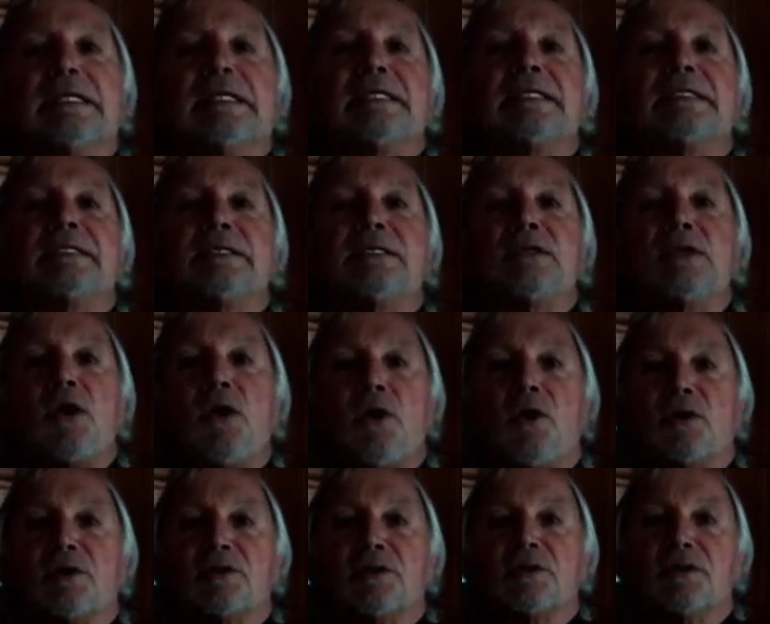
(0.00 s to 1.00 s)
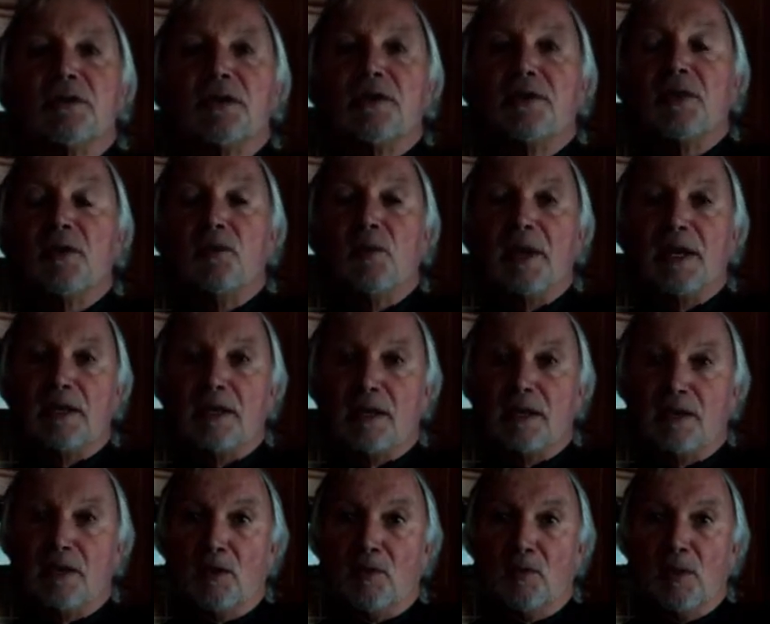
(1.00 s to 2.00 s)
It is not the
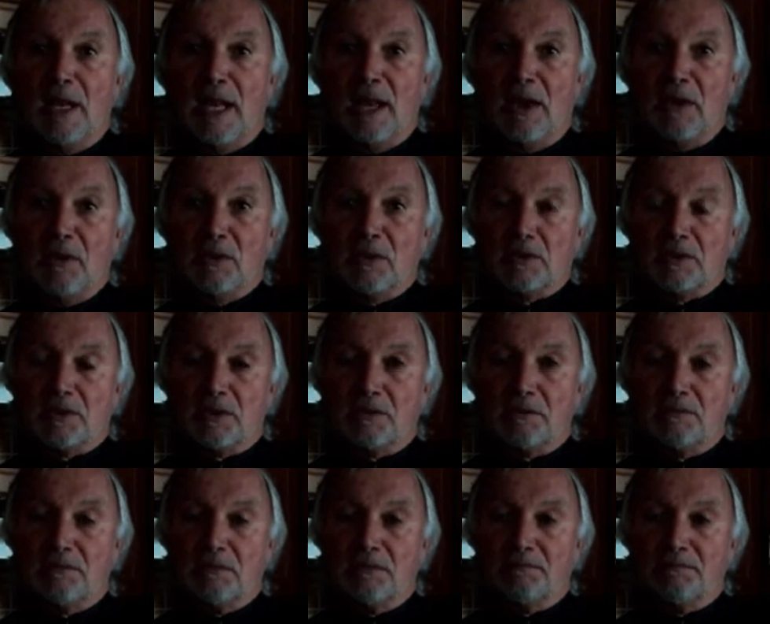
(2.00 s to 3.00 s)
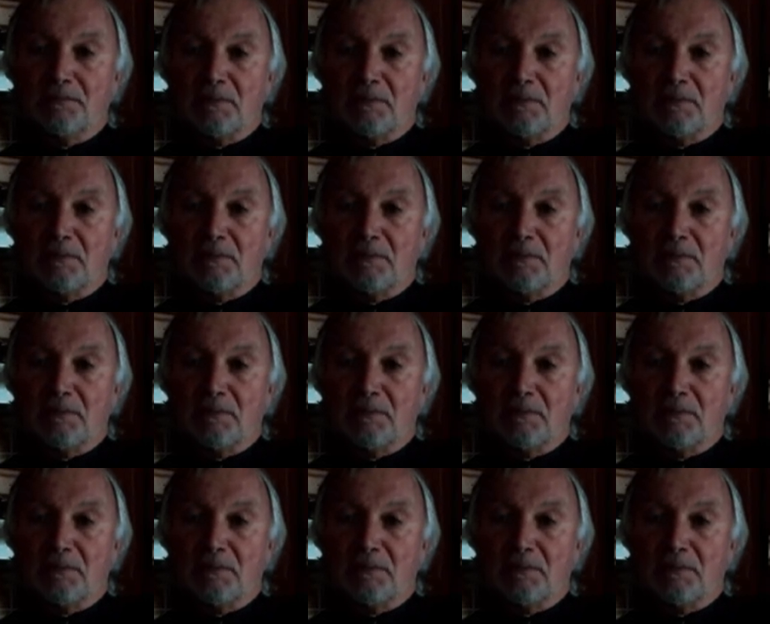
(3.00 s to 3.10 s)
wind and the willows."